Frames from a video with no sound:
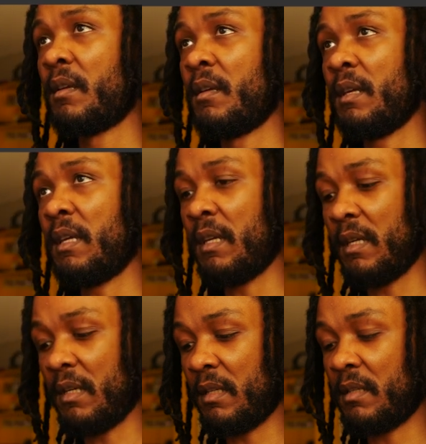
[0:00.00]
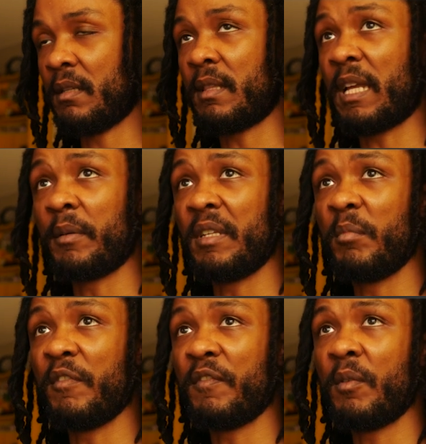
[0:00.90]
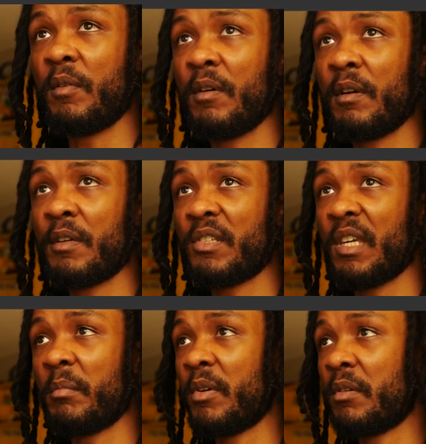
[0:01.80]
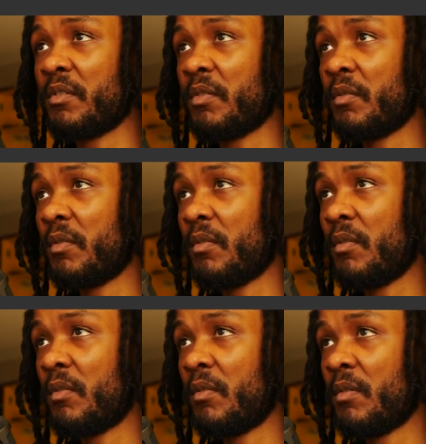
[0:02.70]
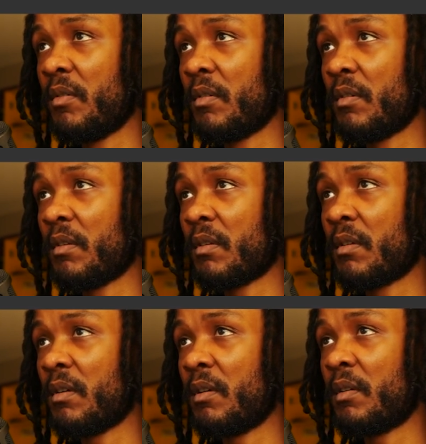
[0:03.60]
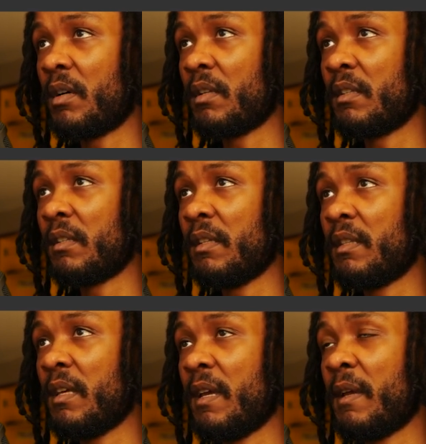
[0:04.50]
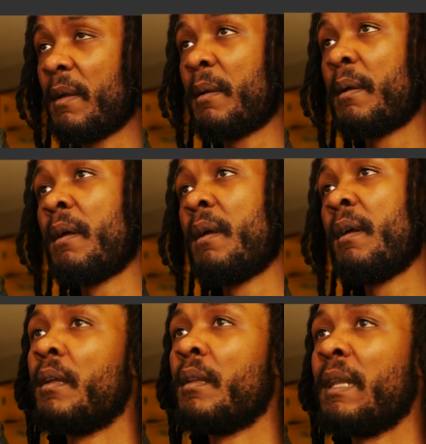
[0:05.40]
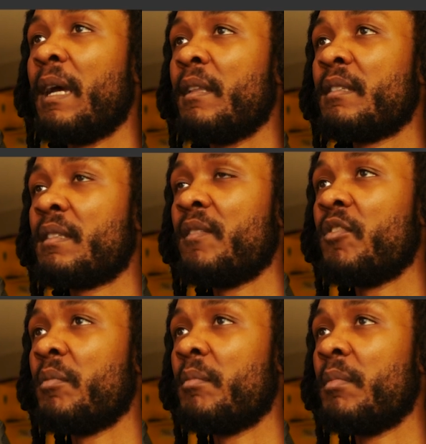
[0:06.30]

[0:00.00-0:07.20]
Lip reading: and like we did before, shape builder tool, hold on, delete that. Now let's give them,